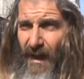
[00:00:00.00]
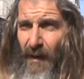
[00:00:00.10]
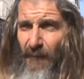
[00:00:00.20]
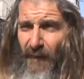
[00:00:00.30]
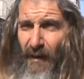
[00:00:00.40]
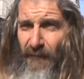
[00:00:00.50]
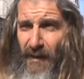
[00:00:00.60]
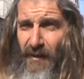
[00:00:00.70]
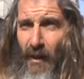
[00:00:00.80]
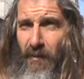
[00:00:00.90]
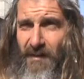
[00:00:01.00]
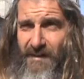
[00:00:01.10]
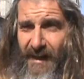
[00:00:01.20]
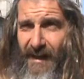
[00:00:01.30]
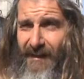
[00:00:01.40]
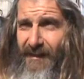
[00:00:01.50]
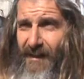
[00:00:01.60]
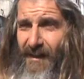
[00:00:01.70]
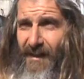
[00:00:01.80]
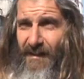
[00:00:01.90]
Alfred Nobel said
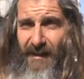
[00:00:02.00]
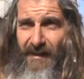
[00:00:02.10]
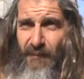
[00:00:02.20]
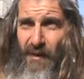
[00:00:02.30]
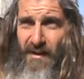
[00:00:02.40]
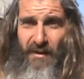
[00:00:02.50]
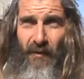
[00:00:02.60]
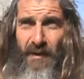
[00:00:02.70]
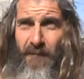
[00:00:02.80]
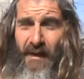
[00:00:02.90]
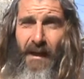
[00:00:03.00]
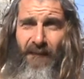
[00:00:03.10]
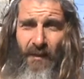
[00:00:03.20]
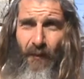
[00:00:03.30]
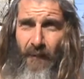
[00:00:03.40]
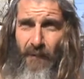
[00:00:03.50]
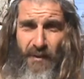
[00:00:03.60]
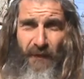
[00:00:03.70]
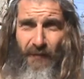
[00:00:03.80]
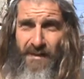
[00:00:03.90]
that the prize should only be given to one
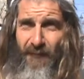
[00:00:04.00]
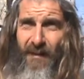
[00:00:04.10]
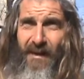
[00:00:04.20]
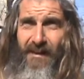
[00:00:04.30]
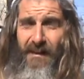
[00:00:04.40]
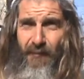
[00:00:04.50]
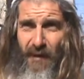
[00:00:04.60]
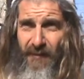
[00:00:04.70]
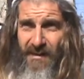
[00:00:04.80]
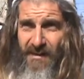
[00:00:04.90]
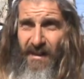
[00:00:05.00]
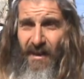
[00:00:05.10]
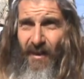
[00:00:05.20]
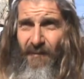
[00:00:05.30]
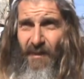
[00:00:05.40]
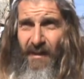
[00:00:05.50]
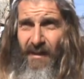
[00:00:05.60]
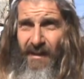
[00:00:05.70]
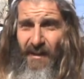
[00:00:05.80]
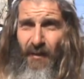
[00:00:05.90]
person for something he did the previous year.
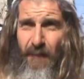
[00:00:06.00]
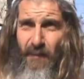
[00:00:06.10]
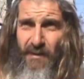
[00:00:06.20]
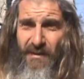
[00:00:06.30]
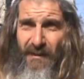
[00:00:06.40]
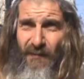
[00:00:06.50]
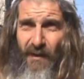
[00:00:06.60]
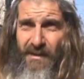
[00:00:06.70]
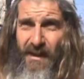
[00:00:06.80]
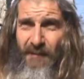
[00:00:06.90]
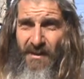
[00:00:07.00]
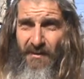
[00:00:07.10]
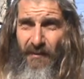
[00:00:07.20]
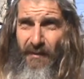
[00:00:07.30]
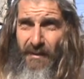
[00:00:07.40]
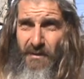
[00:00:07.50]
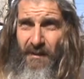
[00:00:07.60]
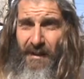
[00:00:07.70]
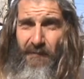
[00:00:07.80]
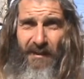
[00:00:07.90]
And the only person, as far as I'm concerned, of those
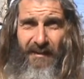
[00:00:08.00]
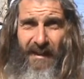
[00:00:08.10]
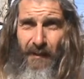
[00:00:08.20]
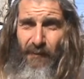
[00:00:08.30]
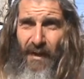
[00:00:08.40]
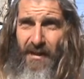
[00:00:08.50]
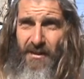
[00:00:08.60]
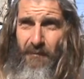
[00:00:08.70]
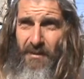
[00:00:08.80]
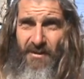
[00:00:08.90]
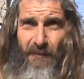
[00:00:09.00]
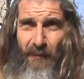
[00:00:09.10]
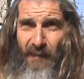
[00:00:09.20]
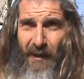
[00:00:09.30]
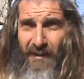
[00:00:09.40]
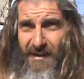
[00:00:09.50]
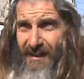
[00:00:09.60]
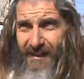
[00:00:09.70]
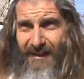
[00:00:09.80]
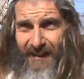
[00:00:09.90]
three that applied to was Shimon Peres.
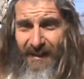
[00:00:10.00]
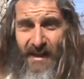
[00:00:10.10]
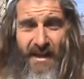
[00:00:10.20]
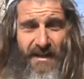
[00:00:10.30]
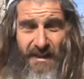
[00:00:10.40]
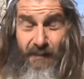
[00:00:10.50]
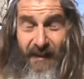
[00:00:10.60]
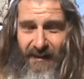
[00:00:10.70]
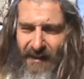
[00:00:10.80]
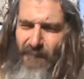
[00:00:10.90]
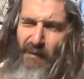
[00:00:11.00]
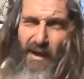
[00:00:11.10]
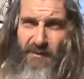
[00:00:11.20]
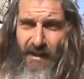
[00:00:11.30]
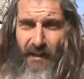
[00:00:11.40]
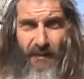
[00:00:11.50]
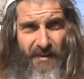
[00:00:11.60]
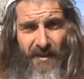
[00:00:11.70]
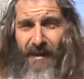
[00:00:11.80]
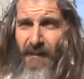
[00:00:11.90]
He didn't need to split the prize with
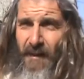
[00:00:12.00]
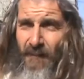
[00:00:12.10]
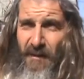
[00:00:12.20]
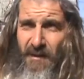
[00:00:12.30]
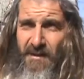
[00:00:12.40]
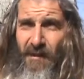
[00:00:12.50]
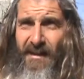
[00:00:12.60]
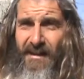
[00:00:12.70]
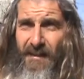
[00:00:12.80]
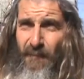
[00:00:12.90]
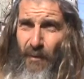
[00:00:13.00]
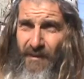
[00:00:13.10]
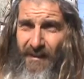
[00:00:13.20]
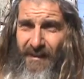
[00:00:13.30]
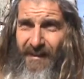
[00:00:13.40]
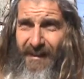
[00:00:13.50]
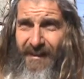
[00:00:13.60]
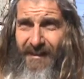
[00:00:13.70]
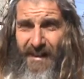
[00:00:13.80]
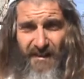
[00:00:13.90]
others. But the reason why that's important that he did
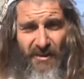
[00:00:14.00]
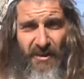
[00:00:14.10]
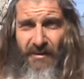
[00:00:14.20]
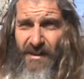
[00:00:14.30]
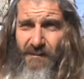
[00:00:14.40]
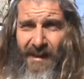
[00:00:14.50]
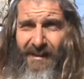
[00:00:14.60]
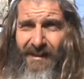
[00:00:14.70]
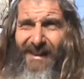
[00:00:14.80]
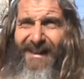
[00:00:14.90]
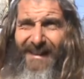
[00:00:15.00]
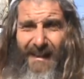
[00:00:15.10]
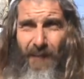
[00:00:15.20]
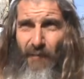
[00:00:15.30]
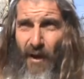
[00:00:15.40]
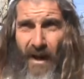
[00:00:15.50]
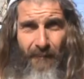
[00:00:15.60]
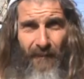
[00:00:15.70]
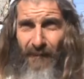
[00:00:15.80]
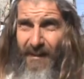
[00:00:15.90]
it is it shows this man did not take a
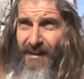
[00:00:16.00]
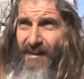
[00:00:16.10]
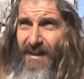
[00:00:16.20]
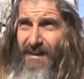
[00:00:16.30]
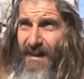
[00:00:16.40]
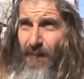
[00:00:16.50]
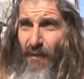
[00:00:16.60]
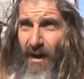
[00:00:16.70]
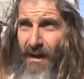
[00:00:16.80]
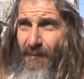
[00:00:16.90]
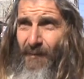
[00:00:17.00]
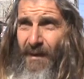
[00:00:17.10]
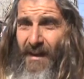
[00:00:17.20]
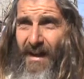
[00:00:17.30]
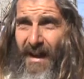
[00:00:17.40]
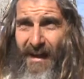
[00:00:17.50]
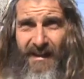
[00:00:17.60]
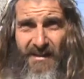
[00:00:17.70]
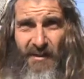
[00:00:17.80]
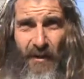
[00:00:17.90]
bribe. He did not take a bribe.
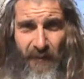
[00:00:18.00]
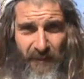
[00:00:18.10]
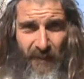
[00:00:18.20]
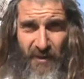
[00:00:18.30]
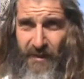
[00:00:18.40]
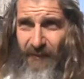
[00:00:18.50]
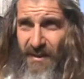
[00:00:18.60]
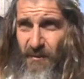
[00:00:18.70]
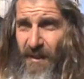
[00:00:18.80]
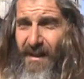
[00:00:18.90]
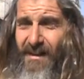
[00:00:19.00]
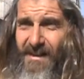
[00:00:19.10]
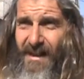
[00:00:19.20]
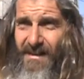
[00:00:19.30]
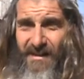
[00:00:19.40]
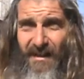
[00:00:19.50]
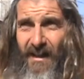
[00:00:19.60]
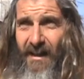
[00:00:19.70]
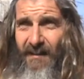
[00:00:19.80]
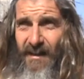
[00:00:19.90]
And as you know, in the parsha of this week, it says
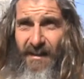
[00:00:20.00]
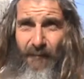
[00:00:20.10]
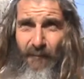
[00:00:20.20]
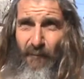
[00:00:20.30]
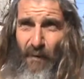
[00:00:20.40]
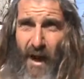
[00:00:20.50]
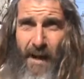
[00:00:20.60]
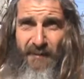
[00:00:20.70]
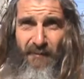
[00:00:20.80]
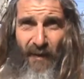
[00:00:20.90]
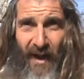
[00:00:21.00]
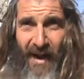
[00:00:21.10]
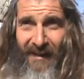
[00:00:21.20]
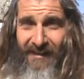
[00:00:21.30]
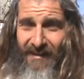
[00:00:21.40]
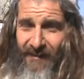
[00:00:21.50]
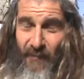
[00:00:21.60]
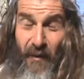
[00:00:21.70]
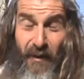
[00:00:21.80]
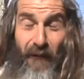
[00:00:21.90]
that the bribes
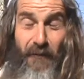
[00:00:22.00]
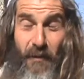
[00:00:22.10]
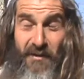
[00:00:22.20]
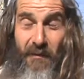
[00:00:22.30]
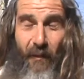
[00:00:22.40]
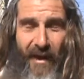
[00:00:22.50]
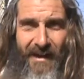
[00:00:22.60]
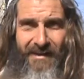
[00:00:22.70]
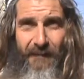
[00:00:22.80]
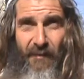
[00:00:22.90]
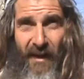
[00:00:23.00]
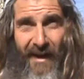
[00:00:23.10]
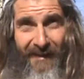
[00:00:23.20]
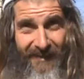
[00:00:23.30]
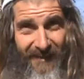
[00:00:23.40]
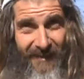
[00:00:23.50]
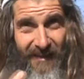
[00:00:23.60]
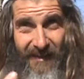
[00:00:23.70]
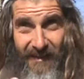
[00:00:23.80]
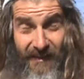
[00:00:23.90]
confuse the wise and blind
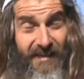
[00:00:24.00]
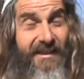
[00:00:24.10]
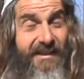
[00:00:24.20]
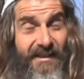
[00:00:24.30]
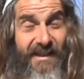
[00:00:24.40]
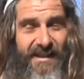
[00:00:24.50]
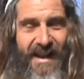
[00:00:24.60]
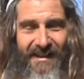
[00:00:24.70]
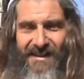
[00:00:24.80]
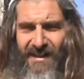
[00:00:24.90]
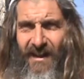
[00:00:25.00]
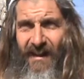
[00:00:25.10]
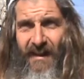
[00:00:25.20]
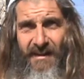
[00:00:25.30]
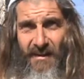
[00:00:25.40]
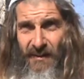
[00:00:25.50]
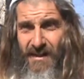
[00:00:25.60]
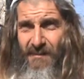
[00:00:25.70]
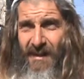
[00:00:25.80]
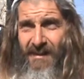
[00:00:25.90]
the saints. So
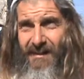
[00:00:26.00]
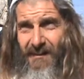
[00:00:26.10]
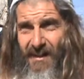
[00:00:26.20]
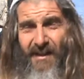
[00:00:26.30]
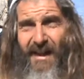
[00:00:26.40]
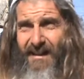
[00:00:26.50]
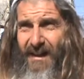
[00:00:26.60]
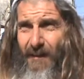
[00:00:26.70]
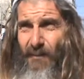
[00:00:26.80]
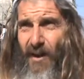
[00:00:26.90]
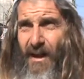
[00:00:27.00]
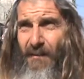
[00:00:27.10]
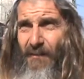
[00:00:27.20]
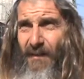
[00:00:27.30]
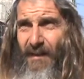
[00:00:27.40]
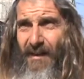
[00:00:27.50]
this man did not take a bribe,